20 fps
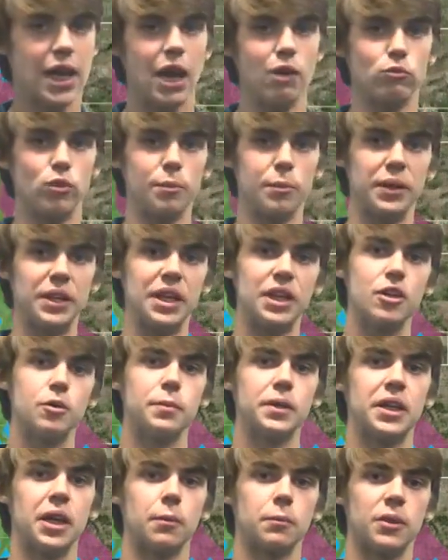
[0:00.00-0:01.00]
and we begin to
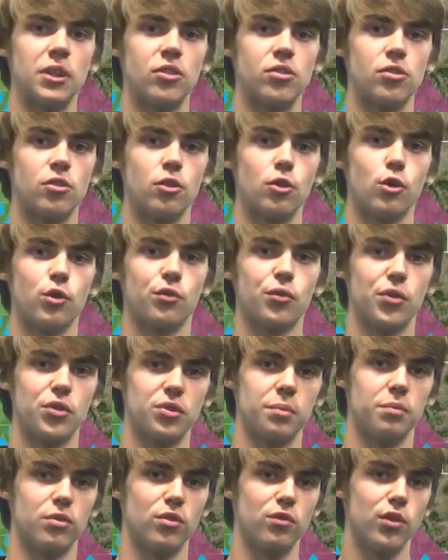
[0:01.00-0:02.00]
become concerned for
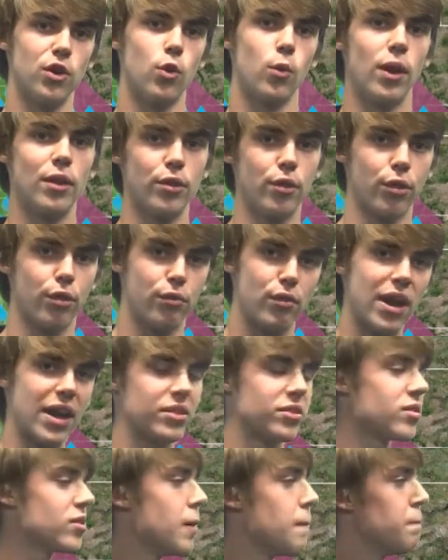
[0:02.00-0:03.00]
some severe weather
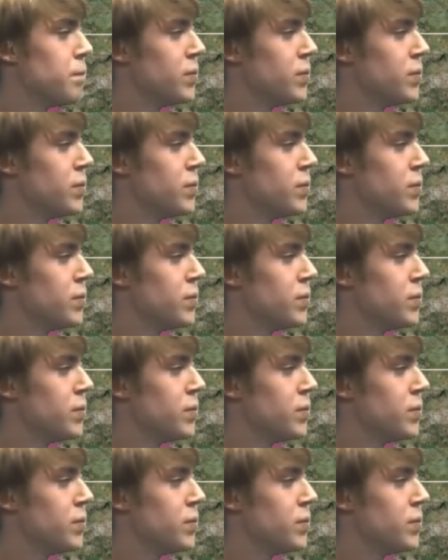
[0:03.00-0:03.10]
threats.